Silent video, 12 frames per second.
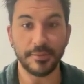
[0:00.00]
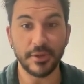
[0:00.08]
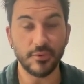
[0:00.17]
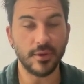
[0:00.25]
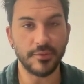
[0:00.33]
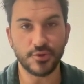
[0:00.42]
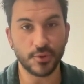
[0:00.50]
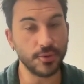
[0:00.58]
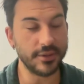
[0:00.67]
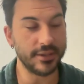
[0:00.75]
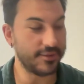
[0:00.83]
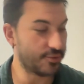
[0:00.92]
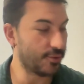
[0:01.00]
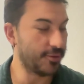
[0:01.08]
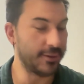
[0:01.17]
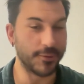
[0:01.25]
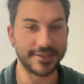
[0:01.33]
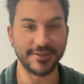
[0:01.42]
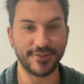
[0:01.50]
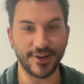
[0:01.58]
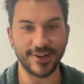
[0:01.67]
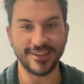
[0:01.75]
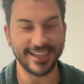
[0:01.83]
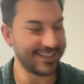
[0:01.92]
I mean, I mean, truly, truly works of
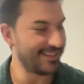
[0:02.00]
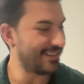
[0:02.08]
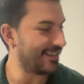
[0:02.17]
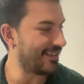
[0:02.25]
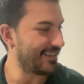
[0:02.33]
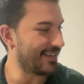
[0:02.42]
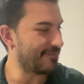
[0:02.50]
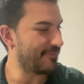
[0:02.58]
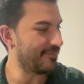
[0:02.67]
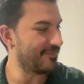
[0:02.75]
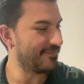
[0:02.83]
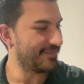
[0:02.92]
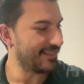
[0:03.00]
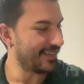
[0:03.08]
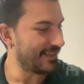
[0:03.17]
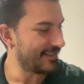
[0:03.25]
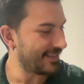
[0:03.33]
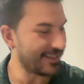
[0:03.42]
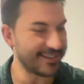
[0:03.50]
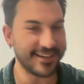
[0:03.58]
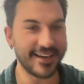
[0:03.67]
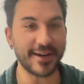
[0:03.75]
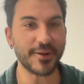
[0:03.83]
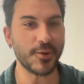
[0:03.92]
art, and uh, yeah, not
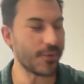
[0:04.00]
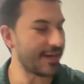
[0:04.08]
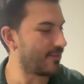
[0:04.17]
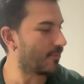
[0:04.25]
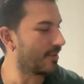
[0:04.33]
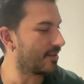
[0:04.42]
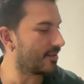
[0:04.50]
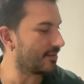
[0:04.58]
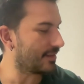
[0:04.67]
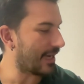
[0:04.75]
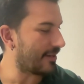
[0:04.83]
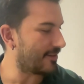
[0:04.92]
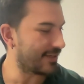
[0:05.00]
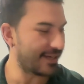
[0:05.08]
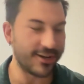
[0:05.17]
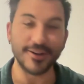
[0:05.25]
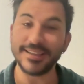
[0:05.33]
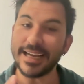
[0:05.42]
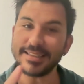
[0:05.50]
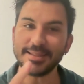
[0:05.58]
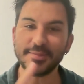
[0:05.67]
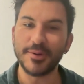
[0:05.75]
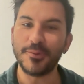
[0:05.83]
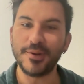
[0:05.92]
not not quite where Lyle and I are yet,
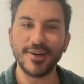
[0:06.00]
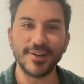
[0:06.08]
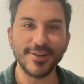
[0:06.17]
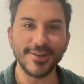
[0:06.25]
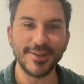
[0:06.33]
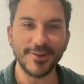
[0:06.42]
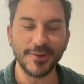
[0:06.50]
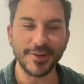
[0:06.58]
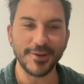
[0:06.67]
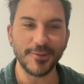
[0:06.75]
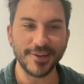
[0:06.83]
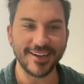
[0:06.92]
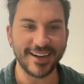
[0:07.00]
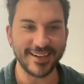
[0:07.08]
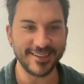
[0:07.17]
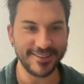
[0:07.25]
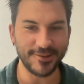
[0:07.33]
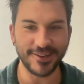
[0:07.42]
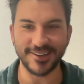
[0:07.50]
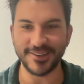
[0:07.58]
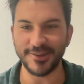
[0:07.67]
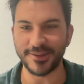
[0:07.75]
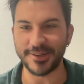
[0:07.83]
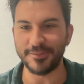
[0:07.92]
but we are gonna we're gonna work on it. You are
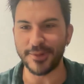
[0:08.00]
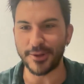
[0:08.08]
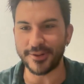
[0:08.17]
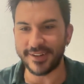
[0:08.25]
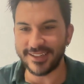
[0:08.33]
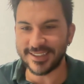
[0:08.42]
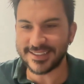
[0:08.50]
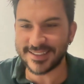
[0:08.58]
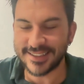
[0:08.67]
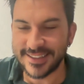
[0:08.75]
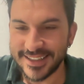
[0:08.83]
you're gonna motivate us.